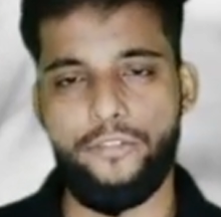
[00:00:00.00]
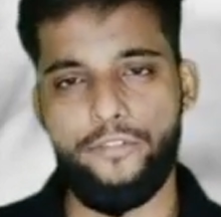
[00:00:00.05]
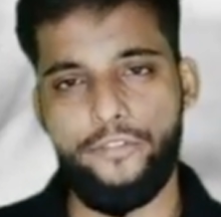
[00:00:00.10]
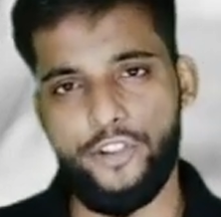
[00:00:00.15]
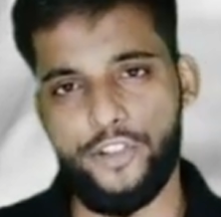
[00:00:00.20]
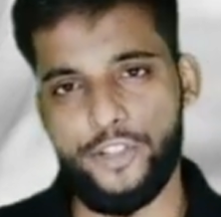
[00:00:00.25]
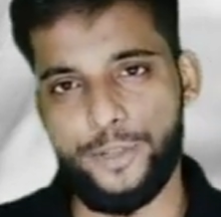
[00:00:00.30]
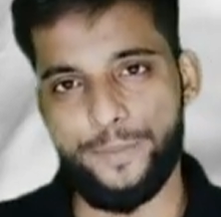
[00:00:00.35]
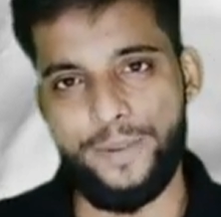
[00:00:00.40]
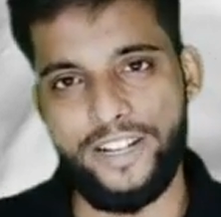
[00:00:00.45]

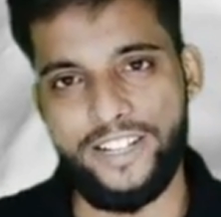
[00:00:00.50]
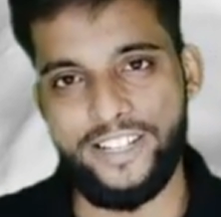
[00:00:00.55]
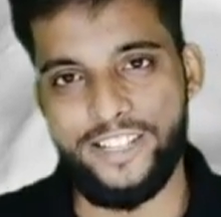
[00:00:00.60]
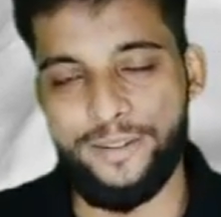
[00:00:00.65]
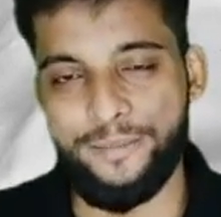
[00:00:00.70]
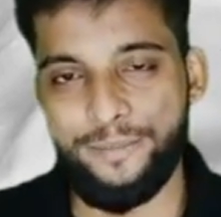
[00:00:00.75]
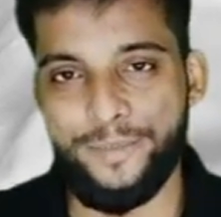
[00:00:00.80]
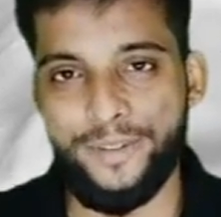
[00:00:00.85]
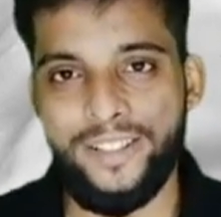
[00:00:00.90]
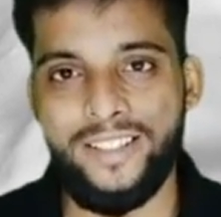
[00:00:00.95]
First part
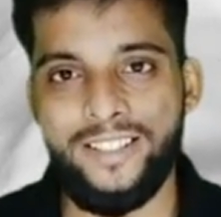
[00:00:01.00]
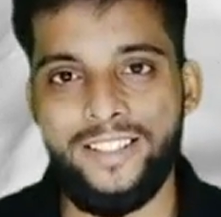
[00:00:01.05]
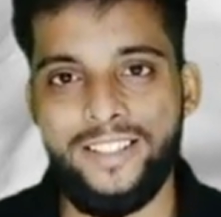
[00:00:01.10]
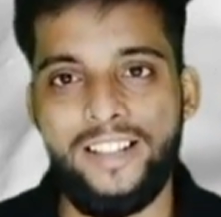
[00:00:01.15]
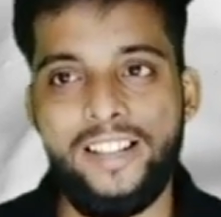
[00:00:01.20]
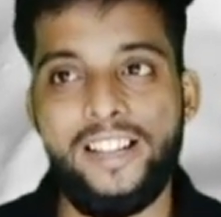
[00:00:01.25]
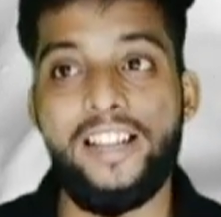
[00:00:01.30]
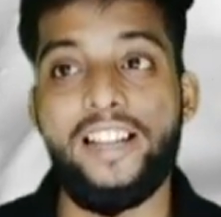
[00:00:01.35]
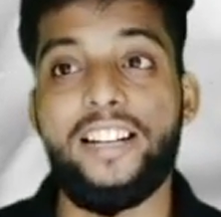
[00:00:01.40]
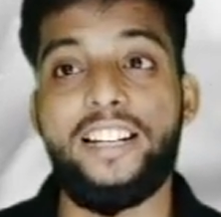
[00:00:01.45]
simple.
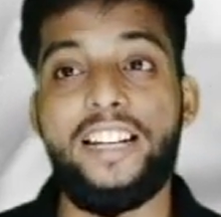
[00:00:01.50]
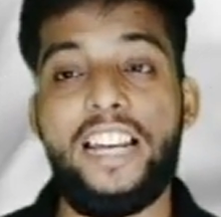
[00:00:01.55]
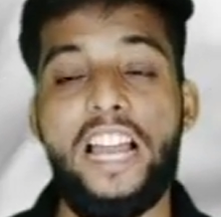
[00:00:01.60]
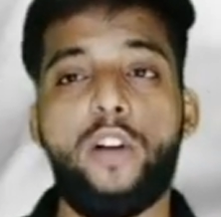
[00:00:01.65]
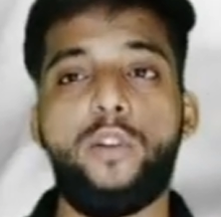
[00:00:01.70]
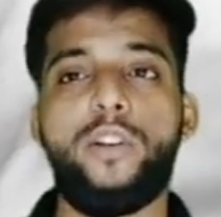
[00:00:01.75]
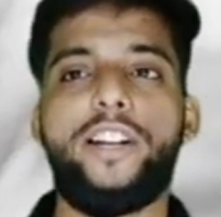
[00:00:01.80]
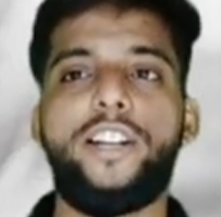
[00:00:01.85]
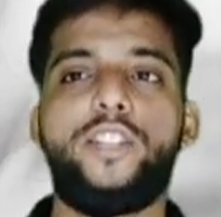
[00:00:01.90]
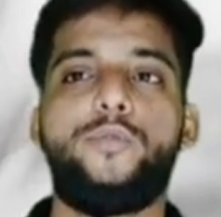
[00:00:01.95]

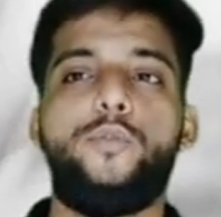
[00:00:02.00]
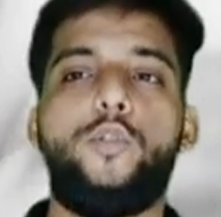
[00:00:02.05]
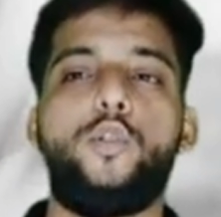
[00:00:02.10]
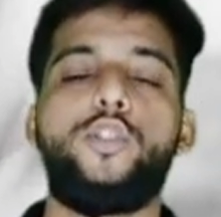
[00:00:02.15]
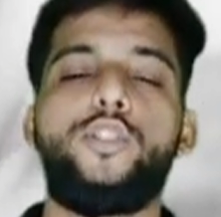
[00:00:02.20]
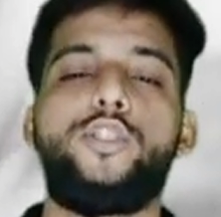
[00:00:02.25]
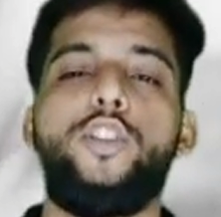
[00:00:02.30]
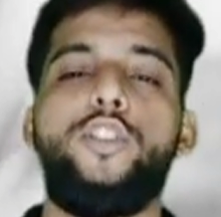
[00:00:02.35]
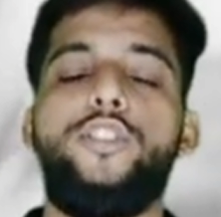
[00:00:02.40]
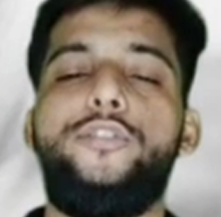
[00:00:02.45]
Now let us
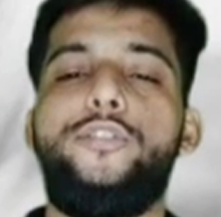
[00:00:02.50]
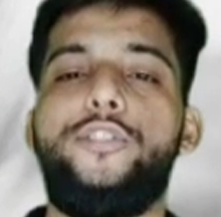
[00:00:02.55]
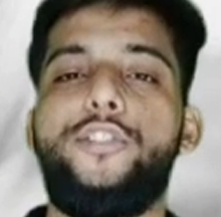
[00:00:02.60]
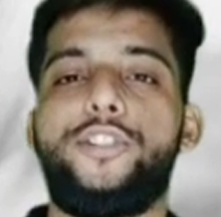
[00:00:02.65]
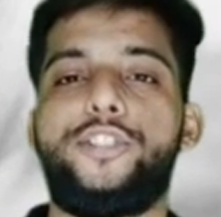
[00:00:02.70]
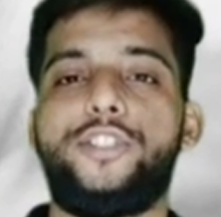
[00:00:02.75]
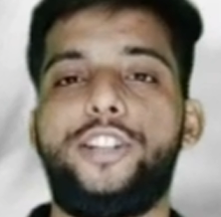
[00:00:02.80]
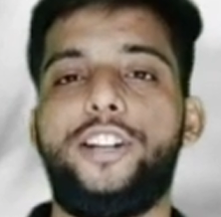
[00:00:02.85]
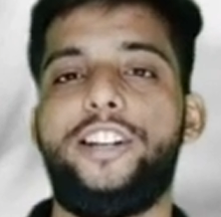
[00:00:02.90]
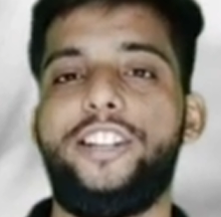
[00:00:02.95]
focus on the
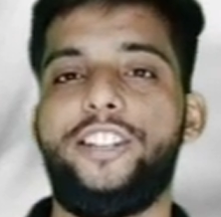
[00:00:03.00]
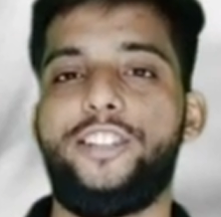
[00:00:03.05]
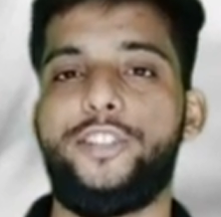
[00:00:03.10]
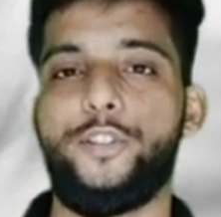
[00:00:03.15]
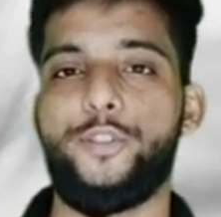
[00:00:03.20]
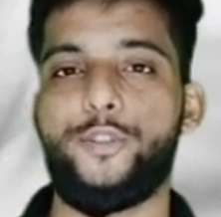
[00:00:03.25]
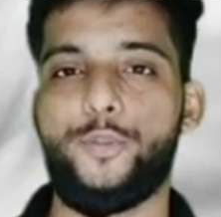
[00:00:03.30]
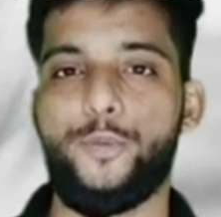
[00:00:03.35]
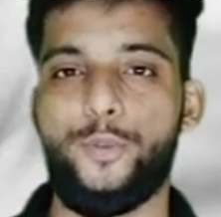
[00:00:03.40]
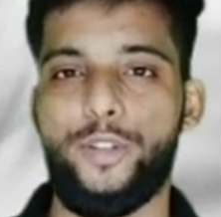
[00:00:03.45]
first
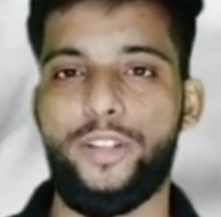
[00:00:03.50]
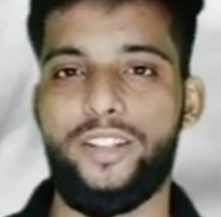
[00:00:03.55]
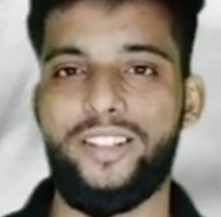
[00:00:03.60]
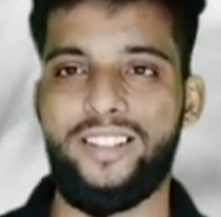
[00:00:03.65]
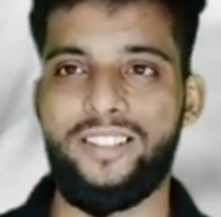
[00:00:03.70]
condition, student.